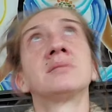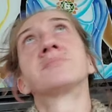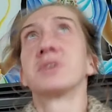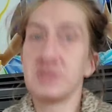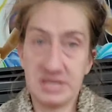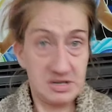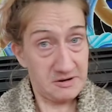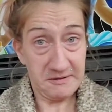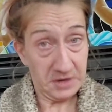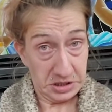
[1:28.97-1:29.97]
broken or
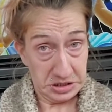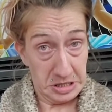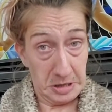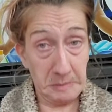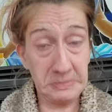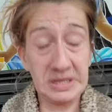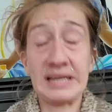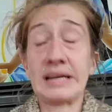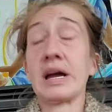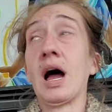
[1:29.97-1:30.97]
fucked up,
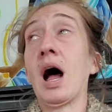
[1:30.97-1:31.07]
like.